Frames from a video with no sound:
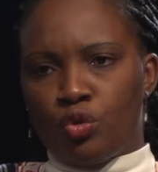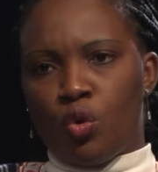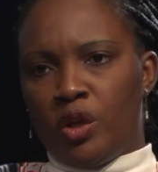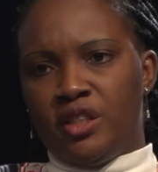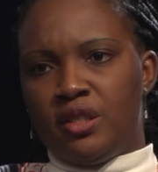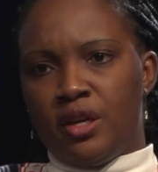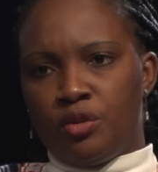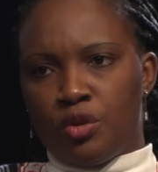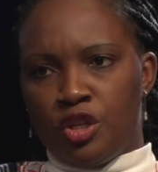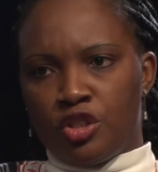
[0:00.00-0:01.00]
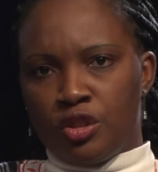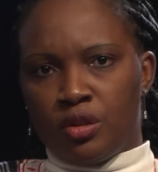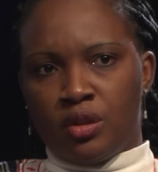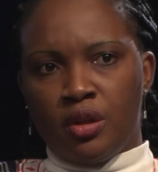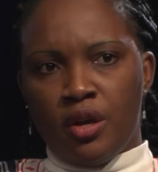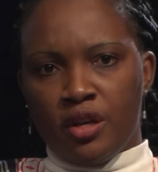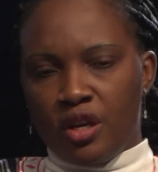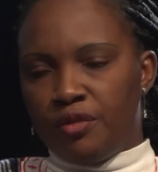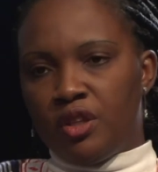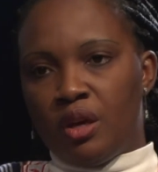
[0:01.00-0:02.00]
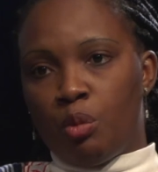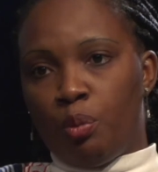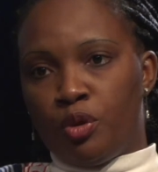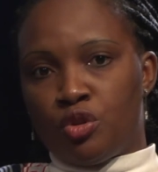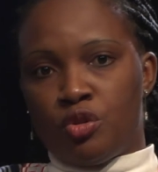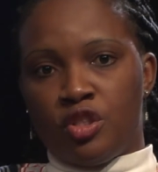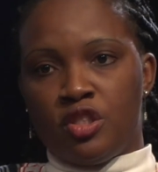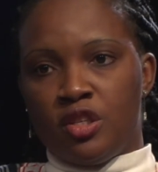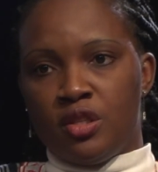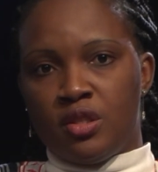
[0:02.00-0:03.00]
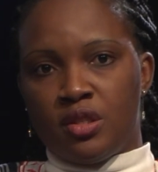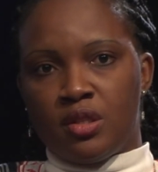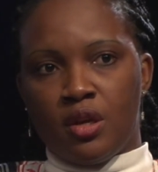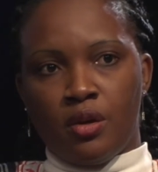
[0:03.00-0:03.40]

quality education, giving them opportunities